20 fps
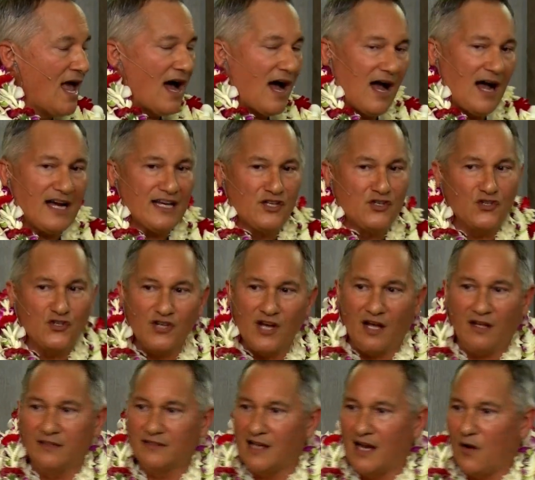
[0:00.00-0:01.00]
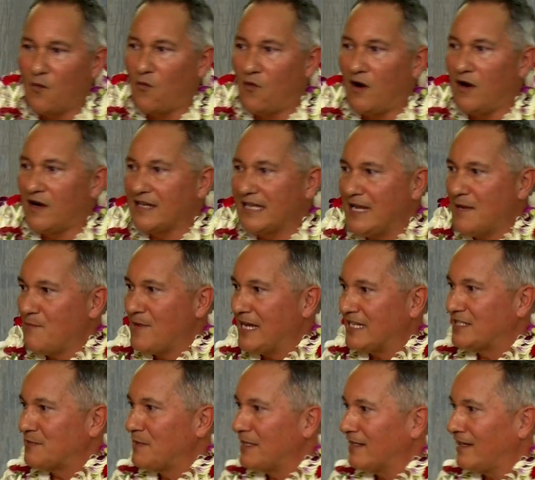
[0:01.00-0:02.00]
I shall not want. He
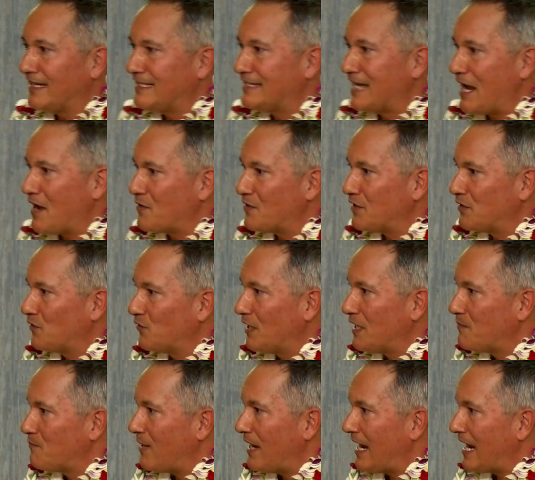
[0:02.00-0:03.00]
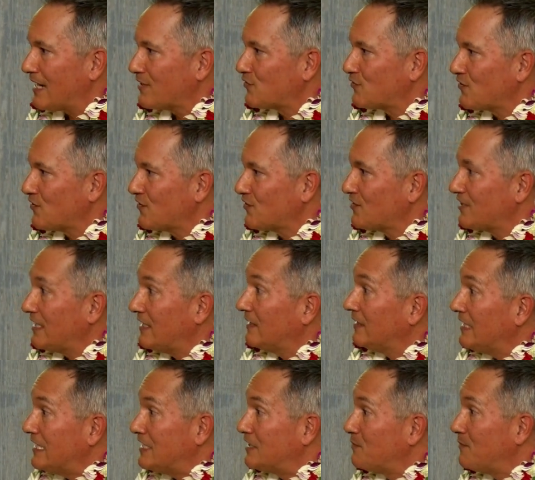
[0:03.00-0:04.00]
makes me lie down in green pastures. He
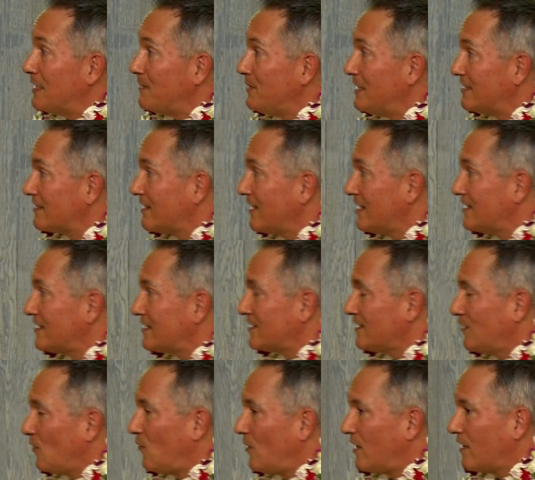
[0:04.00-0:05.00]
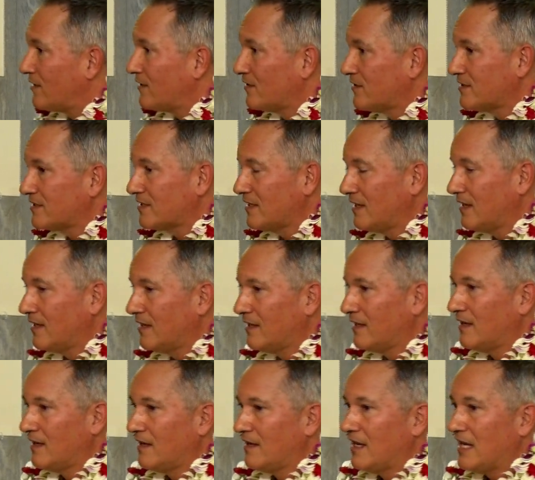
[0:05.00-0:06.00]
leads me beside still waters.
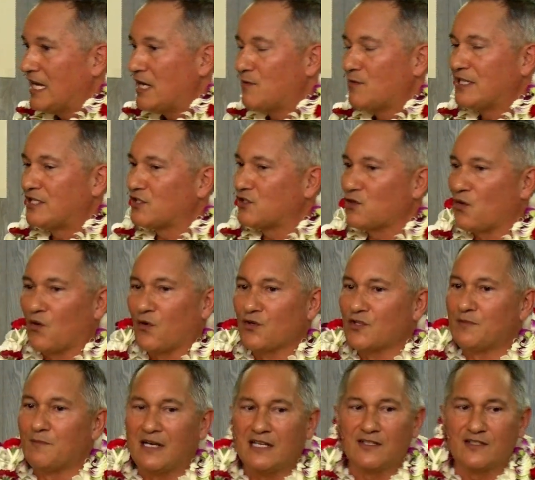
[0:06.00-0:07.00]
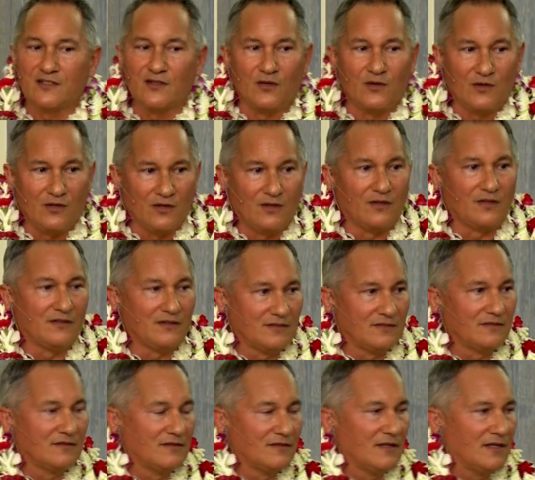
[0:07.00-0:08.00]
He restores my soul.
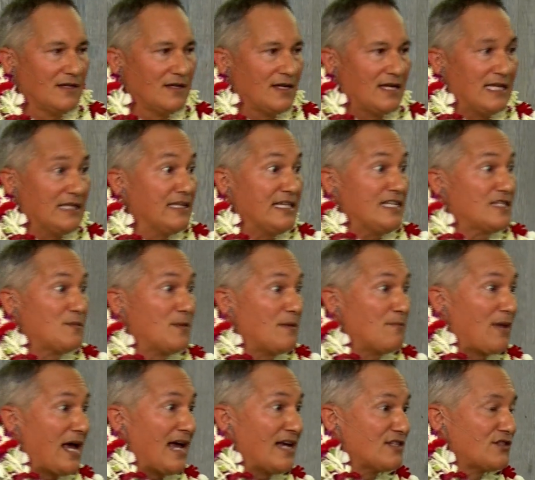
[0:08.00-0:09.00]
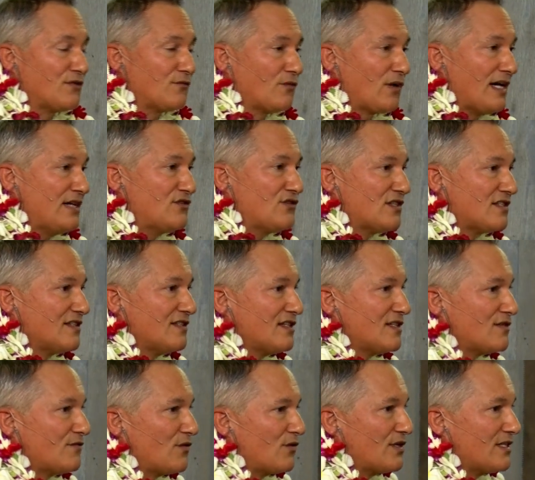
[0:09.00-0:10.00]
He leads me in paths of
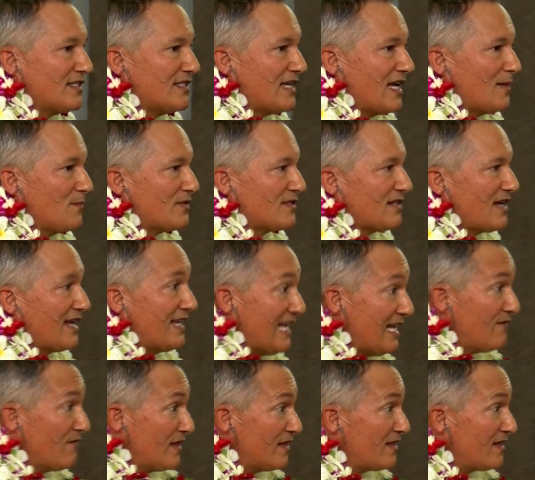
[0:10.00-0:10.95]
righteousness for his name's sake. Even